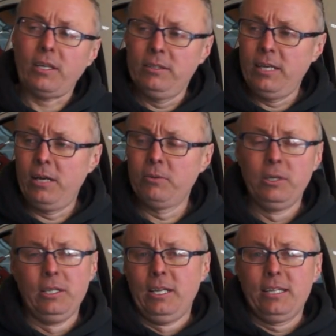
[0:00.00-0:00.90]
Now,
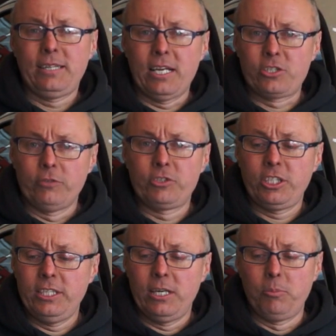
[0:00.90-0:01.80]
that's obviously
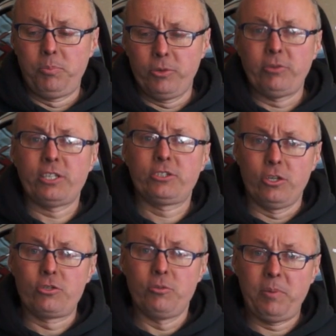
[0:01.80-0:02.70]
now progressed on
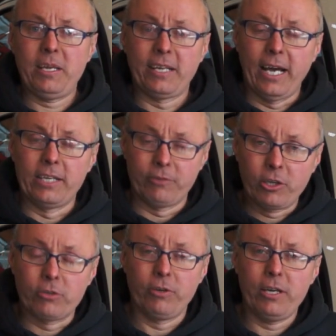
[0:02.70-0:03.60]
to being kind of a
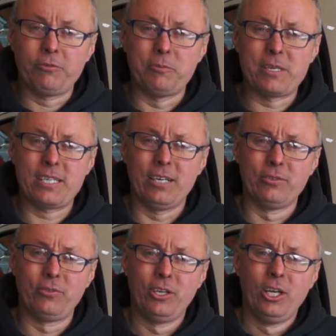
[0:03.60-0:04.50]
career for
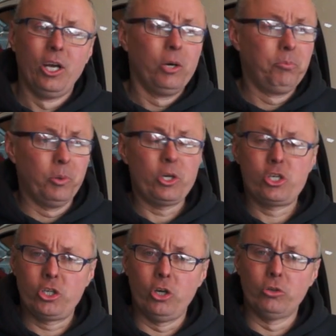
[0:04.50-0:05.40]
myself, but it
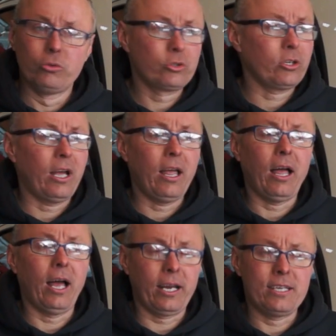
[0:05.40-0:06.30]
shows,
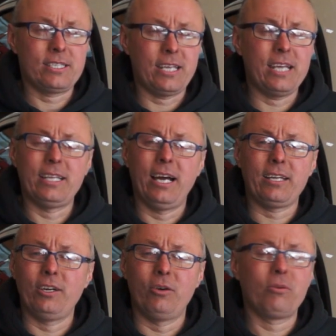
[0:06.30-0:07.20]
I can state that,
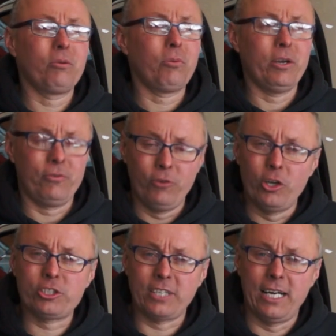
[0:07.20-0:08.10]
you know, when I
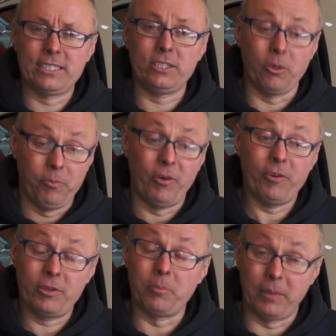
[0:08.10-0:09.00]
first started the
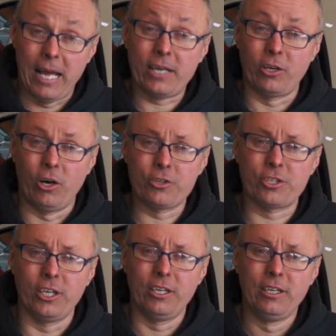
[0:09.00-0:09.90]
black
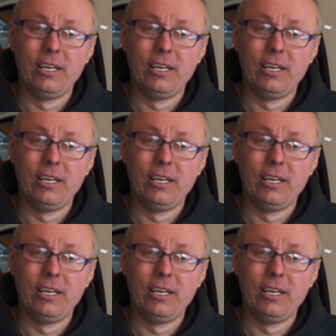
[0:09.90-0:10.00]
Corsa,